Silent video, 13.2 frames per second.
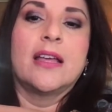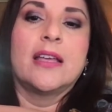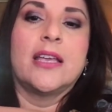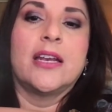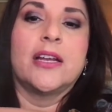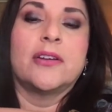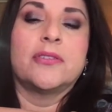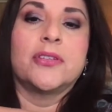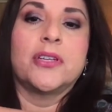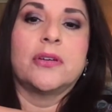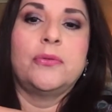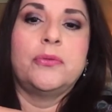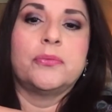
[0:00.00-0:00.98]
You know, you,
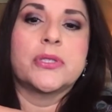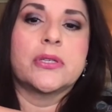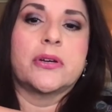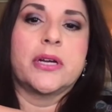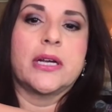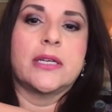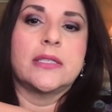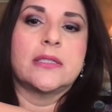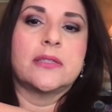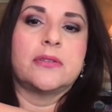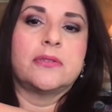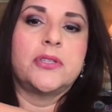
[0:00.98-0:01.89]
oops, sorry, guys. So